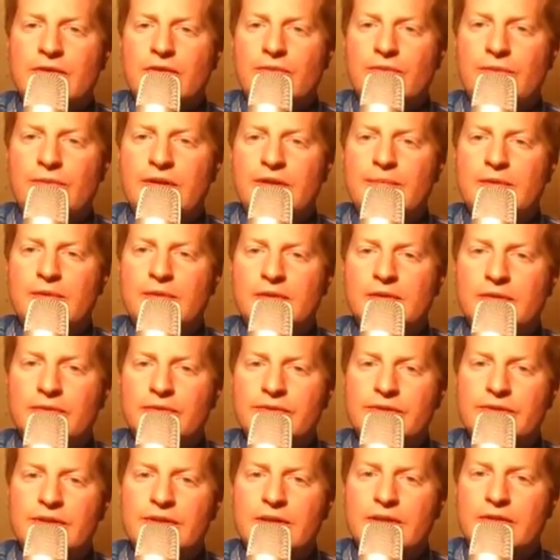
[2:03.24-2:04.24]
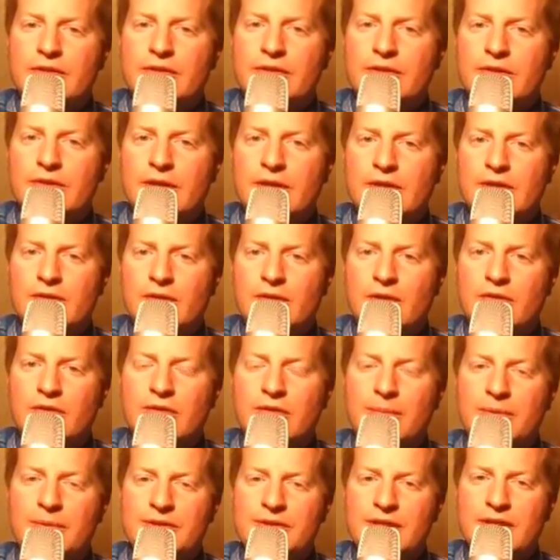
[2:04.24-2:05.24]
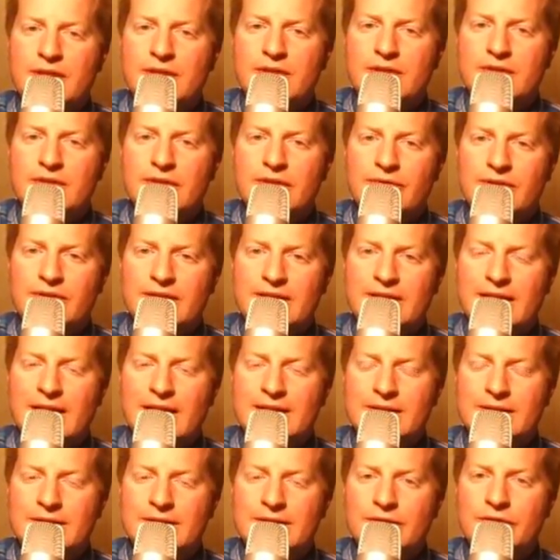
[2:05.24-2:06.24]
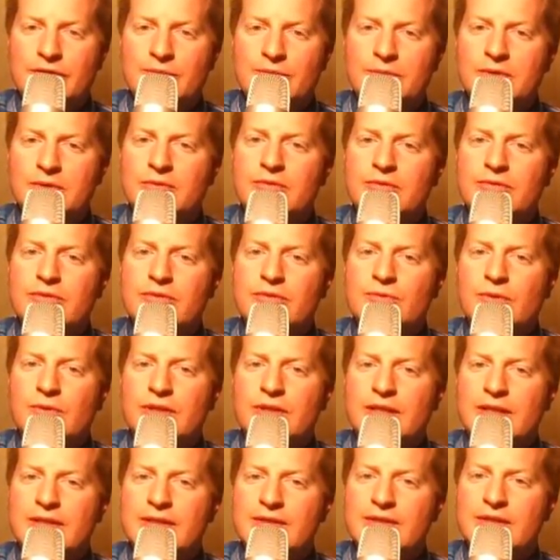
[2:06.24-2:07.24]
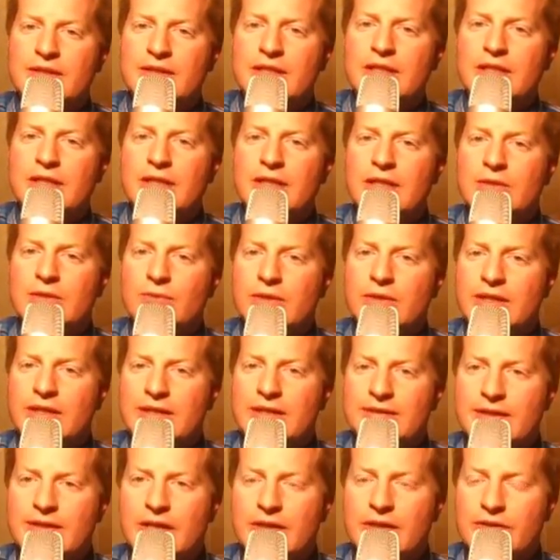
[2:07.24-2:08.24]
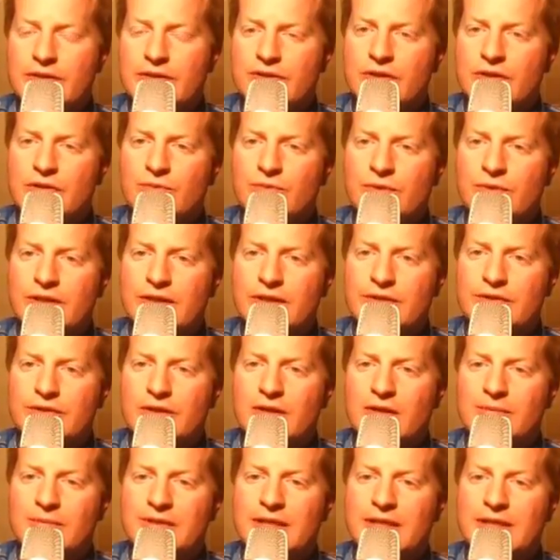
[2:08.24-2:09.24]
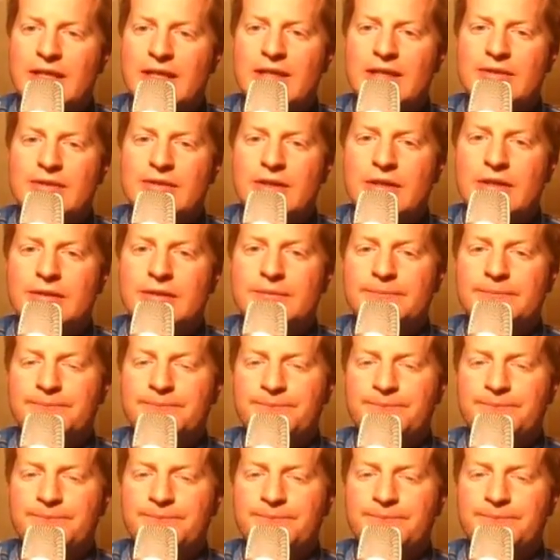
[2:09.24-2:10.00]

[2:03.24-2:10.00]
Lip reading: 3 balloons here, they're all representing different gases in those balloons. One has neon, one has oxygen, and one has carbon dioxide.